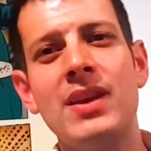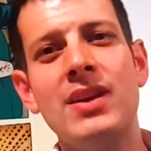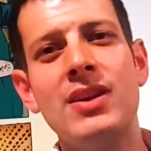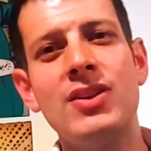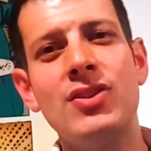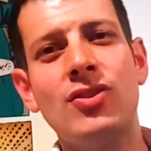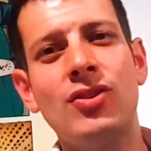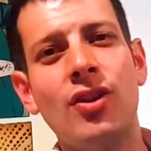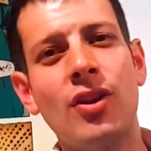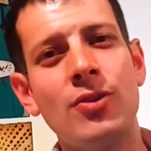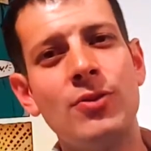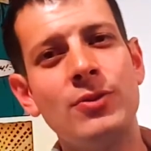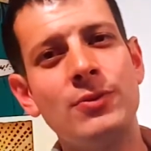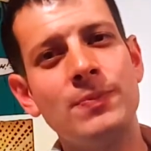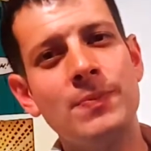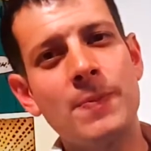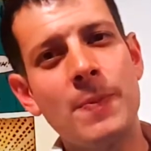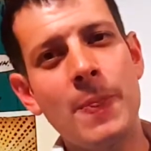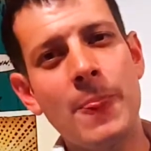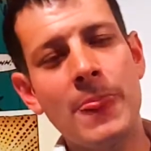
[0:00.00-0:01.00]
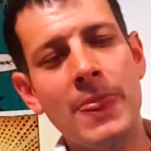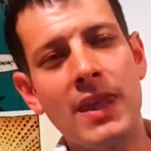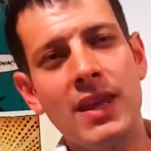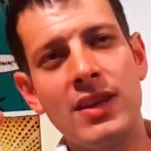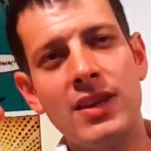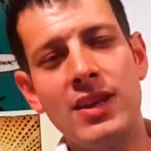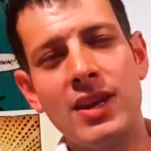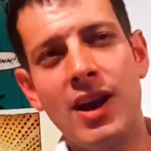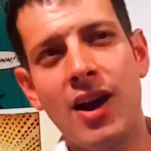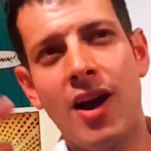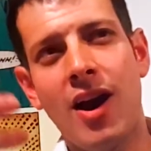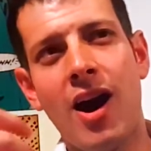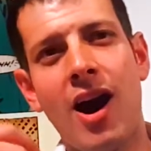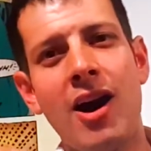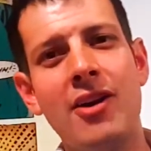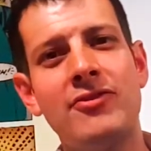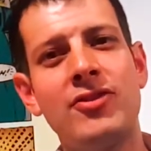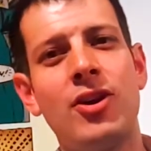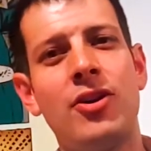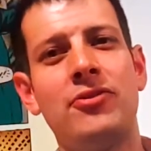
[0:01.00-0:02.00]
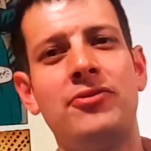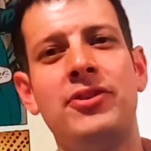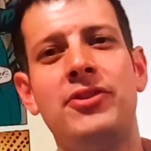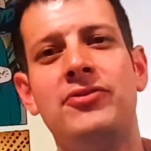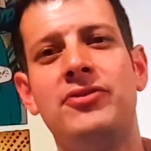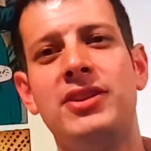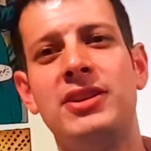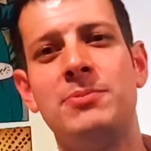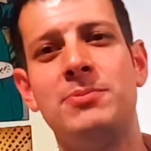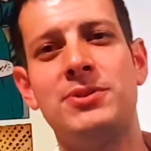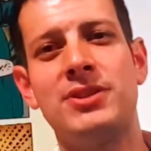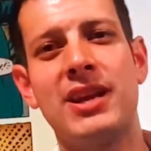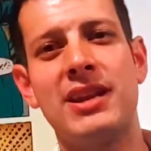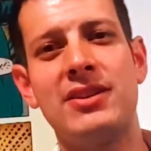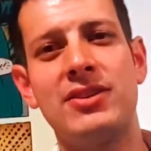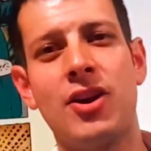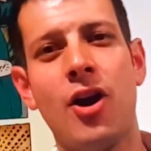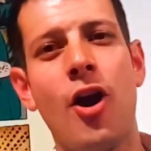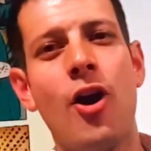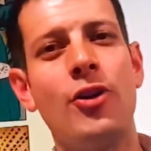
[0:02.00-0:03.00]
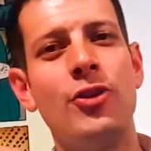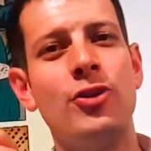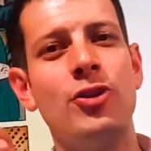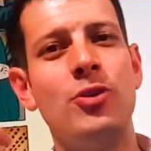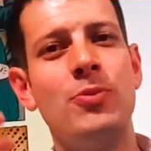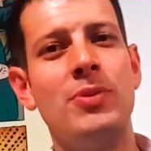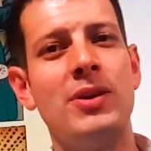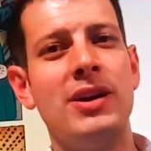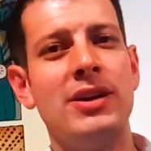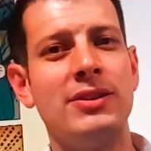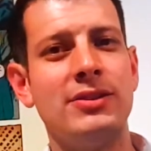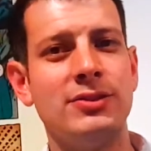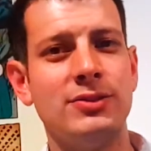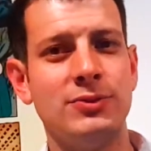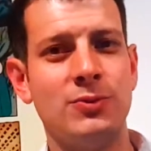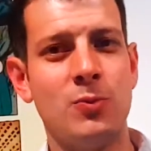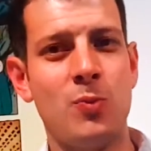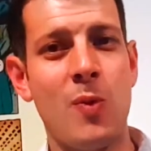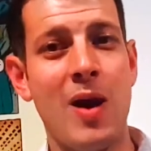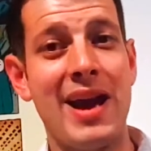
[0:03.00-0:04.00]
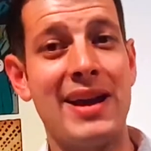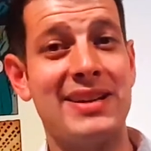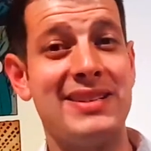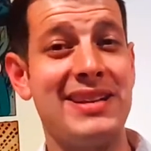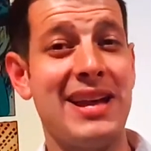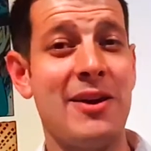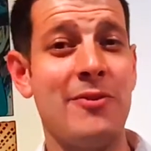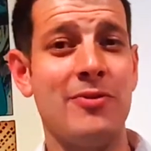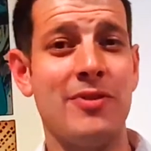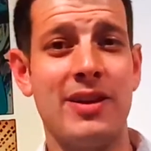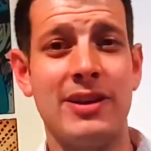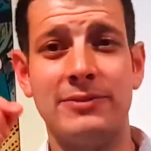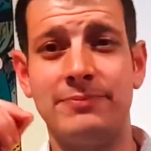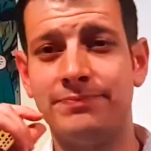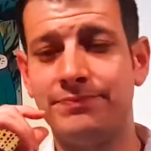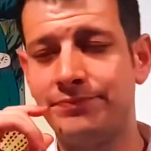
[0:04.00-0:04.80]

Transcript: So I've got 50% carnauba wax out there.